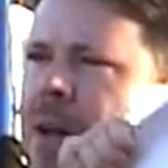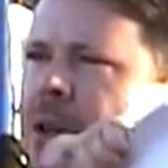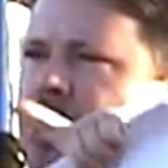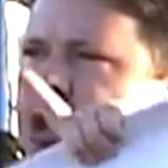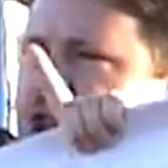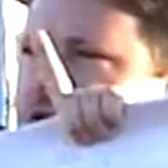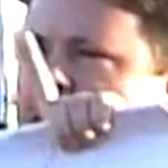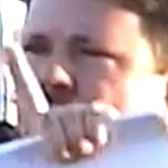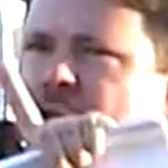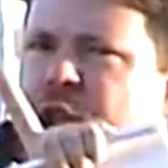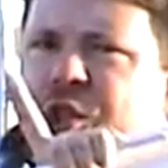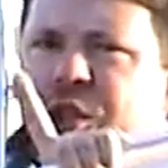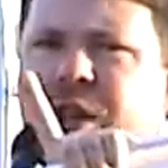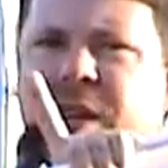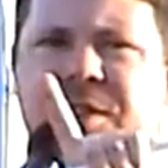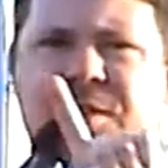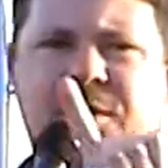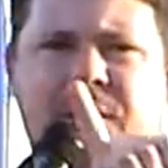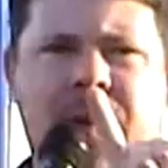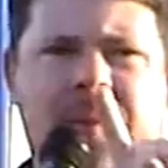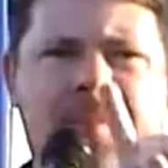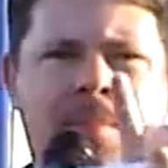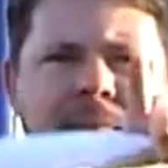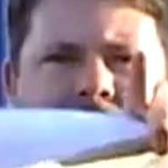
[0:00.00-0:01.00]
Chuck
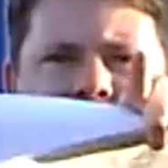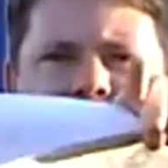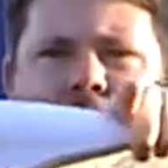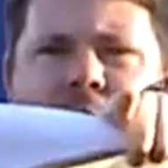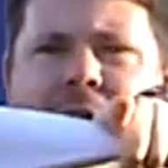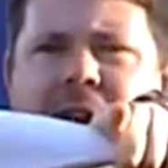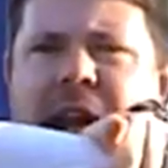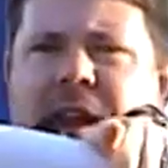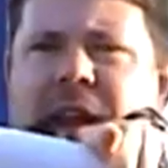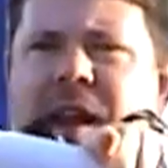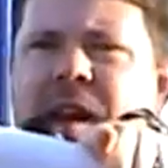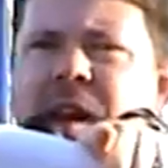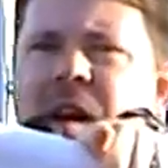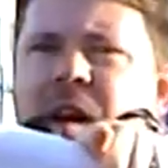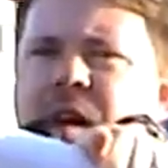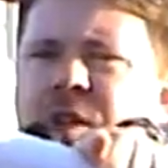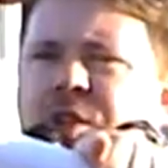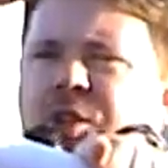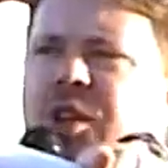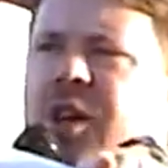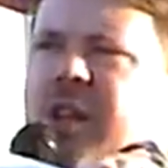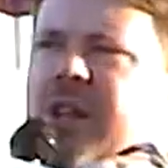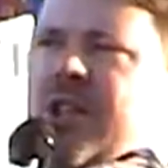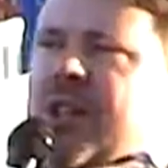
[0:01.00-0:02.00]
Chisholm, right here.
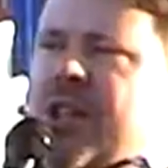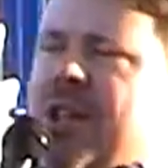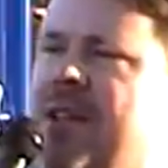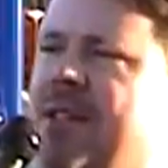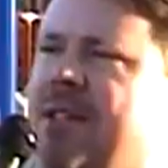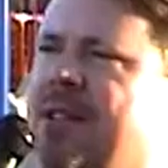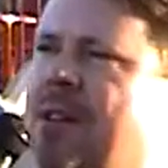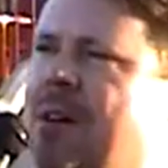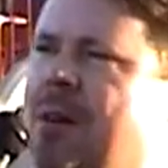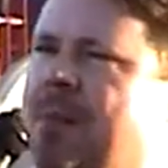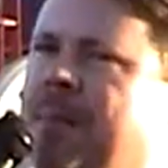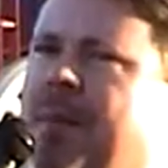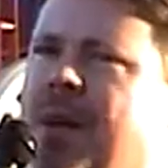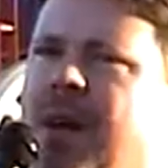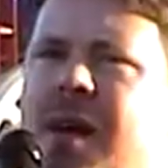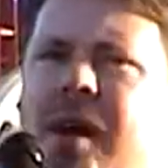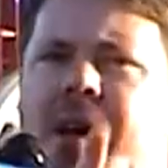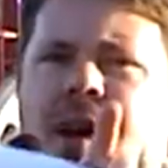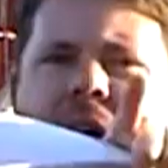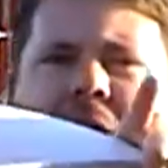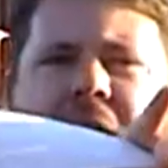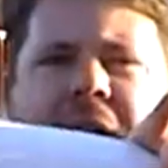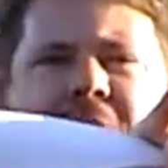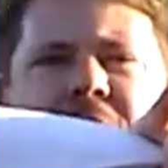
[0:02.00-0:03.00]
Chuck Chisholm.
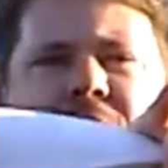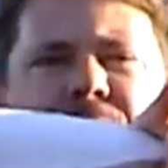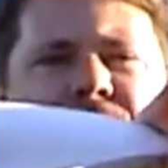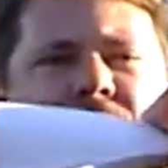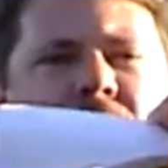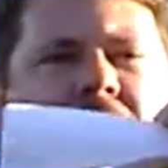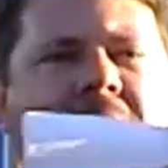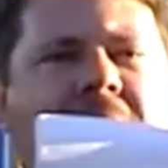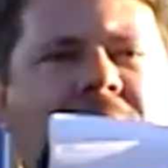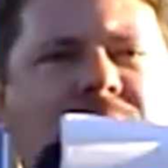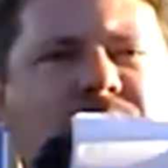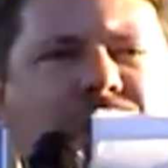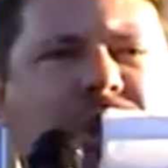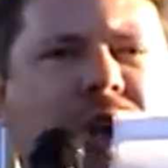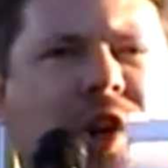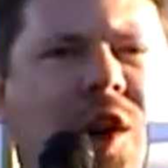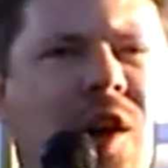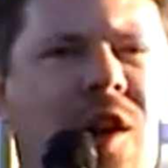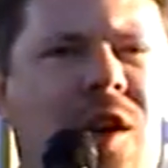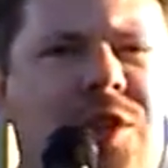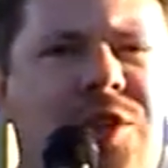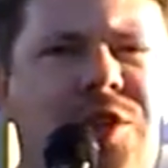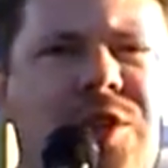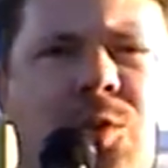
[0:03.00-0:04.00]
Heather
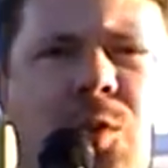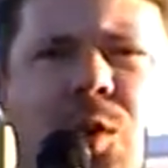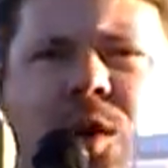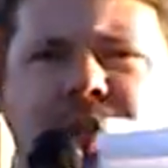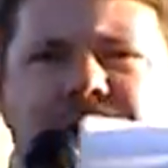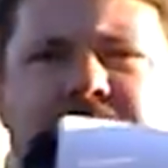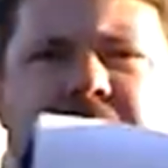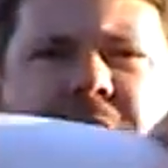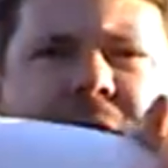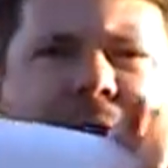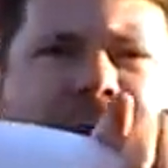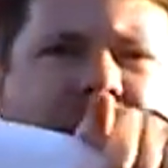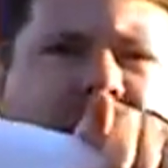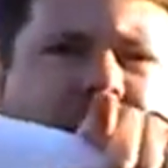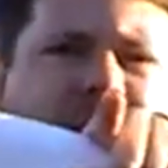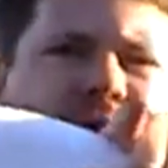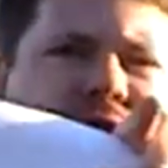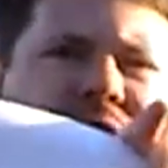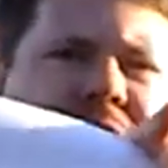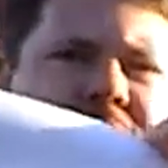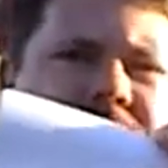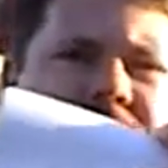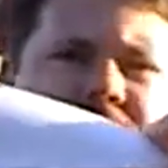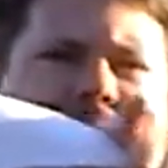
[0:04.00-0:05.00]
Ashurst. Where's Heather?
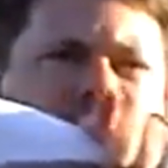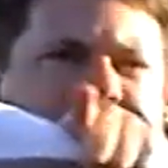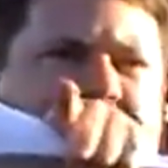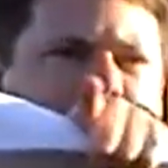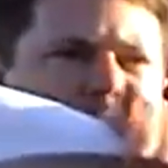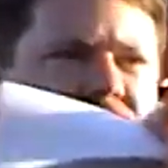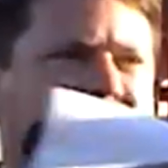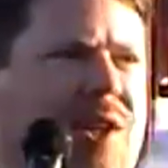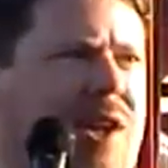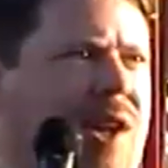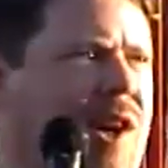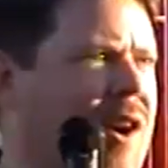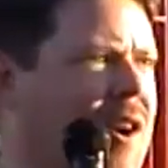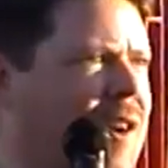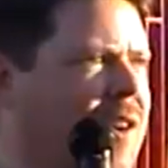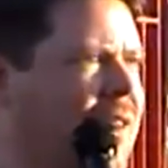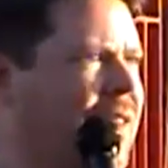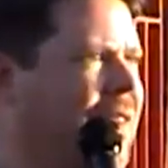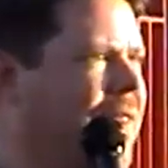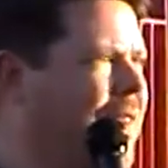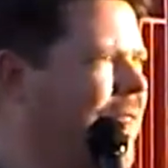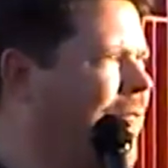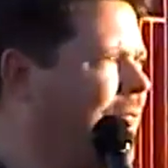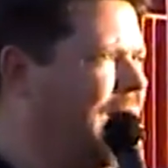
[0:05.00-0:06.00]
She's she was here
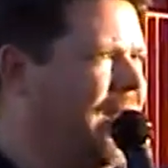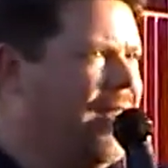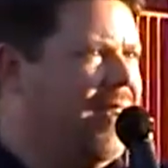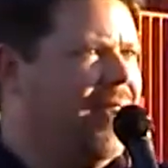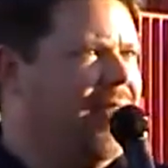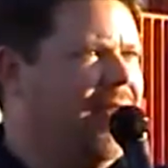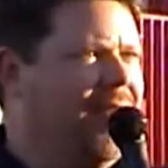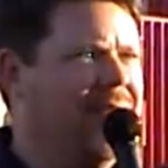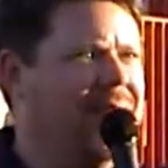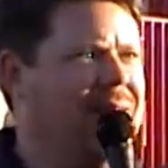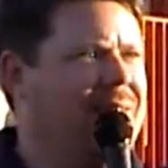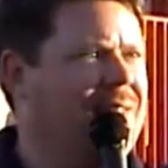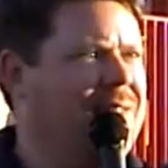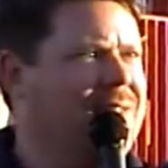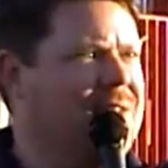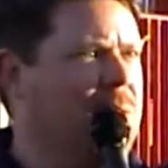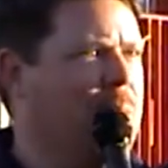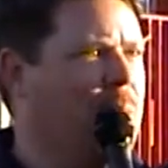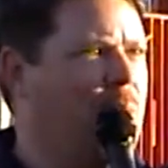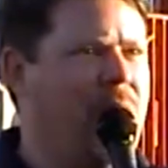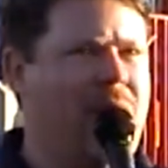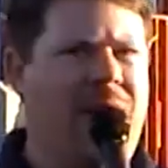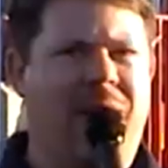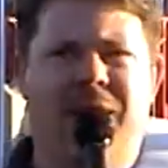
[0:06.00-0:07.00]

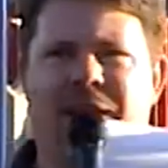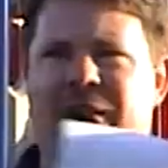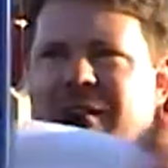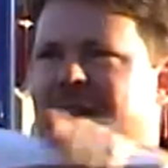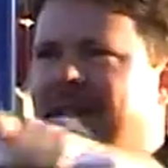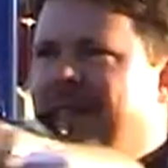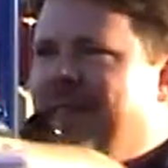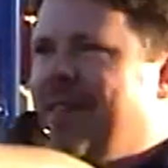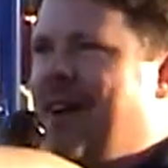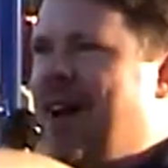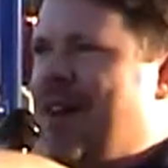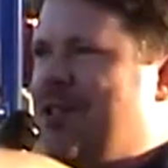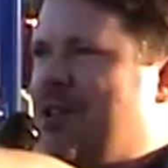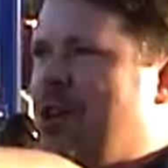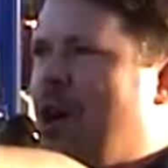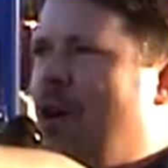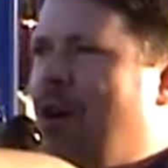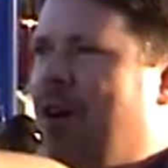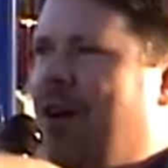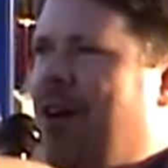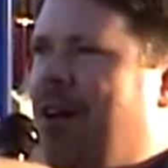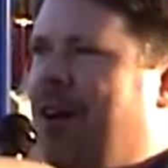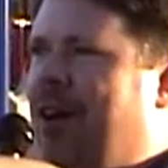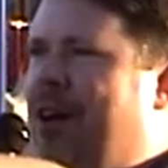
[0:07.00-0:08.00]
somewhere. I
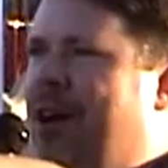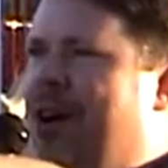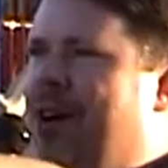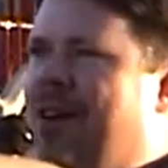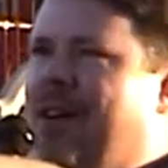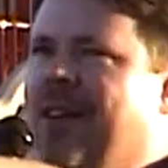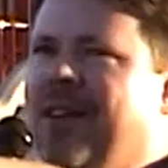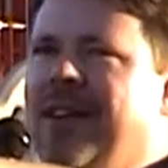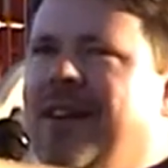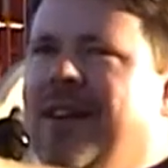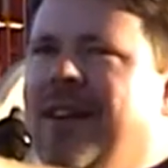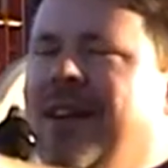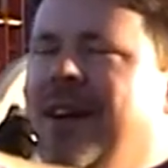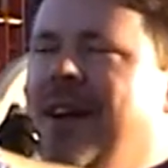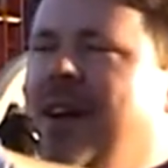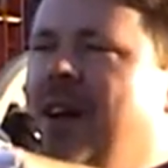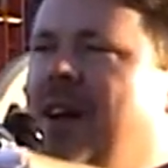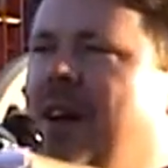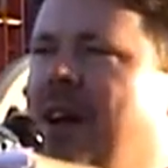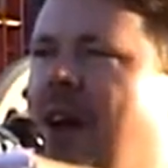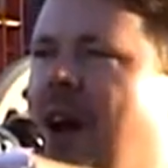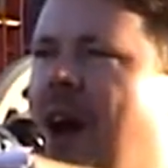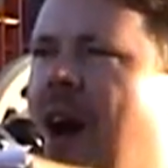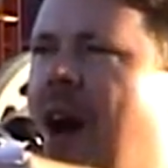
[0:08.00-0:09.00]
saw her earlier
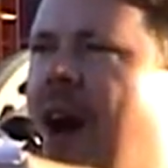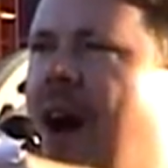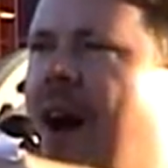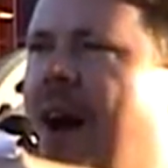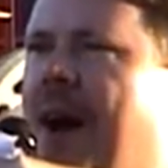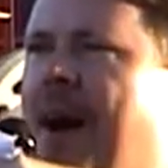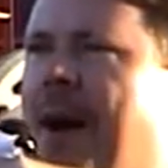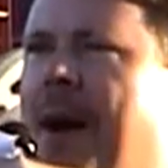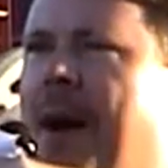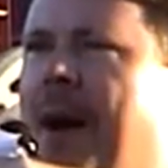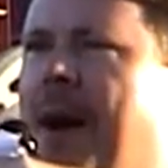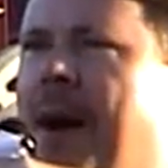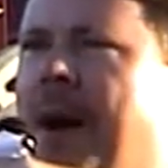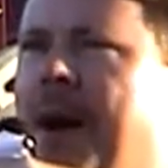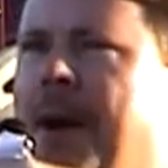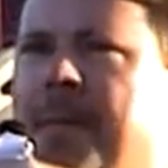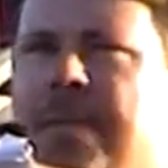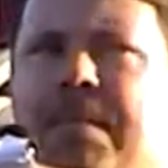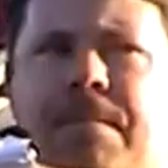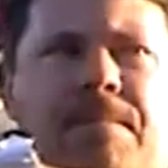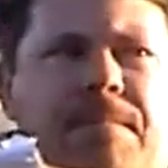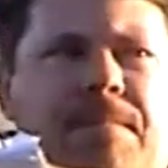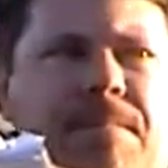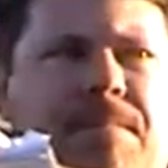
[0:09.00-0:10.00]
uh,